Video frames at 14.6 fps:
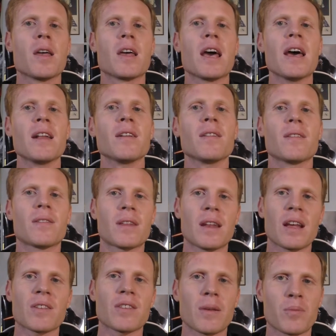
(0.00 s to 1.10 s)
And the
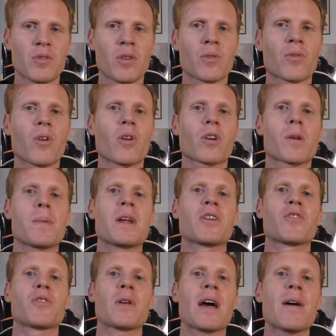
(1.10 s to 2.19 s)
next episode of Crawler
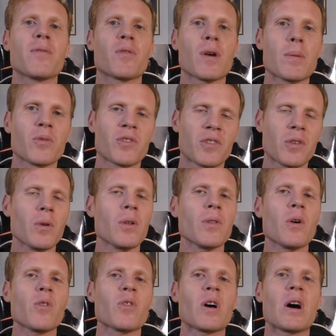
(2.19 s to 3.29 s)
Commanders, you have the rebels still on
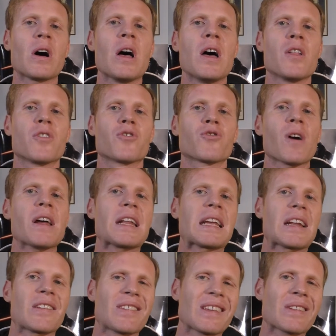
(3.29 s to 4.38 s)
Lothal. They're trying to
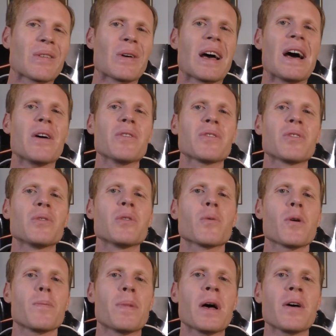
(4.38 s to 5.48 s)
get a signal out to the
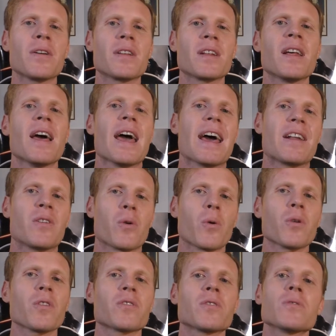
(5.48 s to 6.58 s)
rebellion. And in
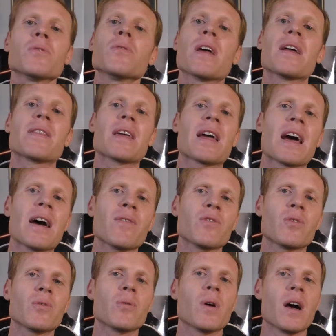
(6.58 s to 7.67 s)
order to do that, they have
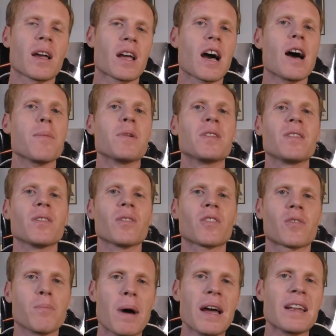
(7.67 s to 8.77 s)
to commandeer
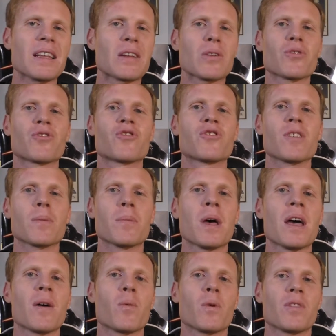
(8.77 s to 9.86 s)
this mining guild ship
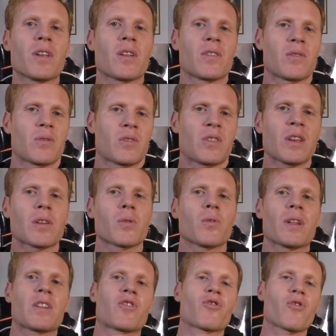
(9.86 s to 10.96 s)
with a
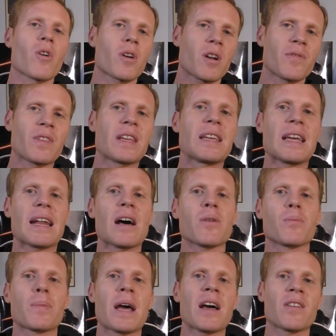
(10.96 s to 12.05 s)
signal that's strong enough to get
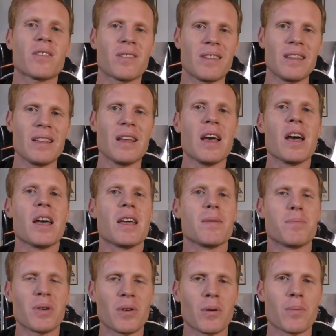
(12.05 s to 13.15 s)
out past the
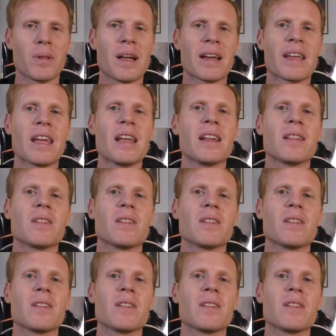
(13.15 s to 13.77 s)
Imperial blockade.